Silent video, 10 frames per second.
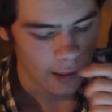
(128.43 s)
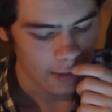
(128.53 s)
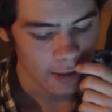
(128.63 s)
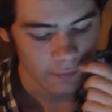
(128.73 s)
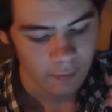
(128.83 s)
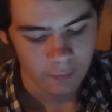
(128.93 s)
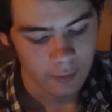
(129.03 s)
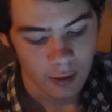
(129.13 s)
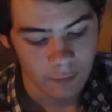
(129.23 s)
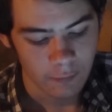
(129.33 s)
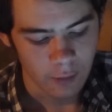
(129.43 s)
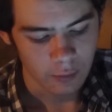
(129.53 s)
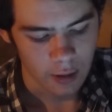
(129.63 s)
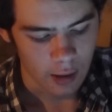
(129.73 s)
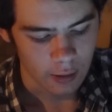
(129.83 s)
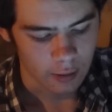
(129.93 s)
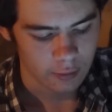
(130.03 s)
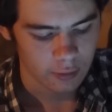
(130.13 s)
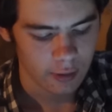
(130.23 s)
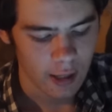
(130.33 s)
And they never found
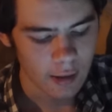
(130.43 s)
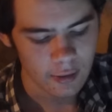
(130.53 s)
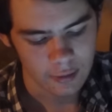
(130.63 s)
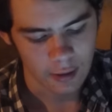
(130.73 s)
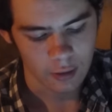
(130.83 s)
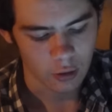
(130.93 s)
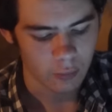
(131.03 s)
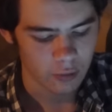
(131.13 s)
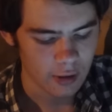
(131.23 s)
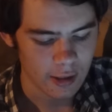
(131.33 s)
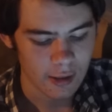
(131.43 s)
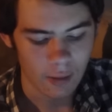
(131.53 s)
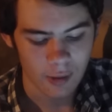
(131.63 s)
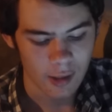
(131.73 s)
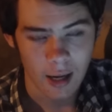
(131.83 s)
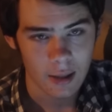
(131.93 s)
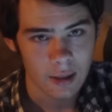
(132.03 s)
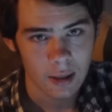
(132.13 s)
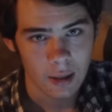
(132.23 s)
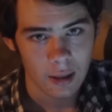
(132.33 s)
carcass. So he held himself a cup of tea and that were that.
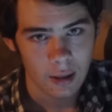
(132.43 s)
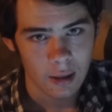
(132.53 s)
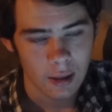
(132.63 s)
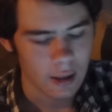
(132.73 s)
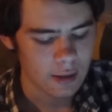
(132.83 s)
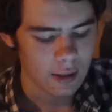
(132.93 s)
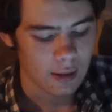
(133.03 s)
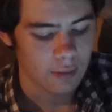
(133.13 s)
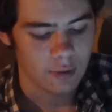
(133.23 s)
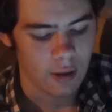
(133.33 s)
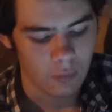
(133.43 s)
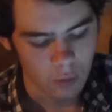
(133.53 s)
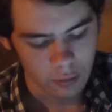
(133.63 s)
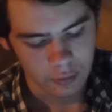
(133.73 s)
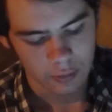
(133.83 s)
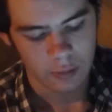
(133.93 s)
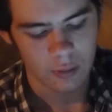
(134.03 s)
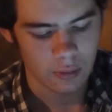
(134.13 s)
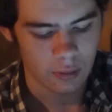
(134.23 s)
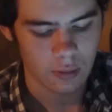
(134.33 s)
And that was how it was.
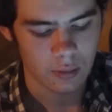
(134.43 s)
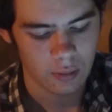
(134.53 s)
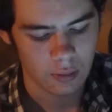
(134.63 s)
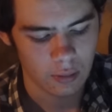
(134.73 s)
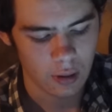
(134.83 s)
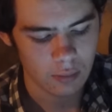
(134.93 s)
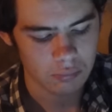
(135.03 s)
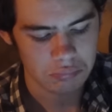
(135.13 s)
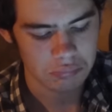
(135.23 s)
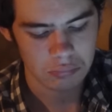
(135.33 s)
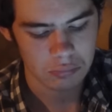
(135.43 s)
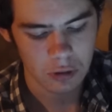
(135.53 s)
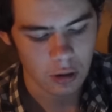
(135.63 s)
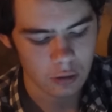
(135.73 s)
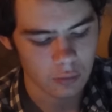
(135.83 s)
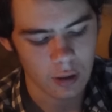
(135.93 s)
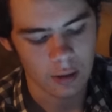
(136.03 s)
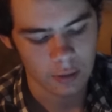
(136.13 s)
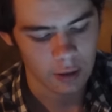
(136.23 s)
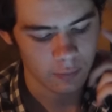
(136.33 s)
And Jan's what
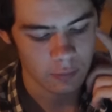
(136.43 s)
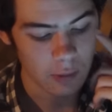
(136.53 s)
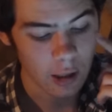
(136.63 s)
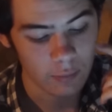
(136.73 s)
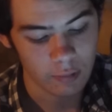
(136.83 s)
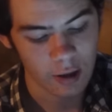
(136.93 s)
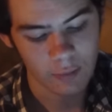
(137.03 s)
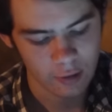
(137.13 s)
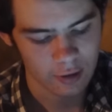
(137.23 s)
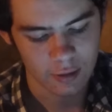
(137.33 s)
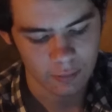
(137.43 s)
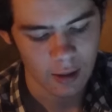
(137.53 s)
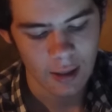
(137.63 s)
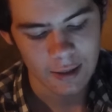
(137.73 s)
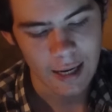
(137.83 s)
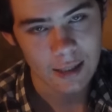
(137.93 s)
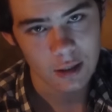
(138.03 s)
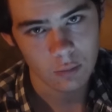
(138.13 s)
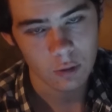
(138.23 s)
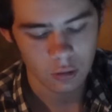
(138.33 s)
that's to keep in mind. Pragmatism. Getting
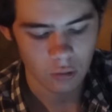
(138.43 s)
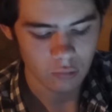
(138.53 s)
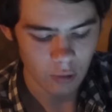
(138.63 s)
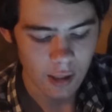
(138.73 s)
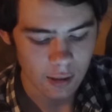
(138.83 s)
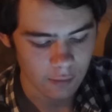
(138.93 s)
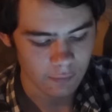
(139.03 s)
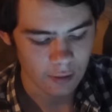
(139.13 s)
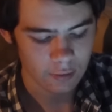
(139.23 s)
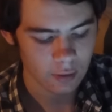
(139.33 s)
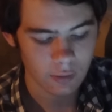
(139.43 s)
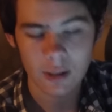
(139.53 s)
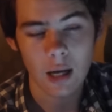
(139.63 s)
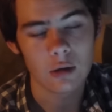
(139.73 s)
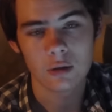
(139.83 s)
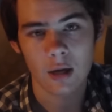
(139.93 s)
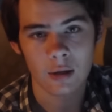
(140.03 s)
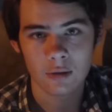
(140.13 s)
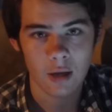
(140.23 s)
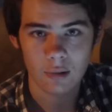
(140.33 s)
summat done reet, if that's to do it, Jan or Tjan
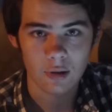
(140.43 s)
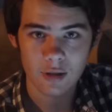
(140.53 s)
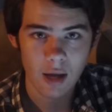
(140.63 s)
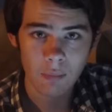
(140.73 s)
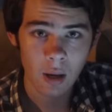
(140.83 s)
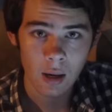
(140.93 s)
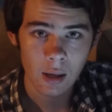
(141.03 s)
or Tether or Tjem.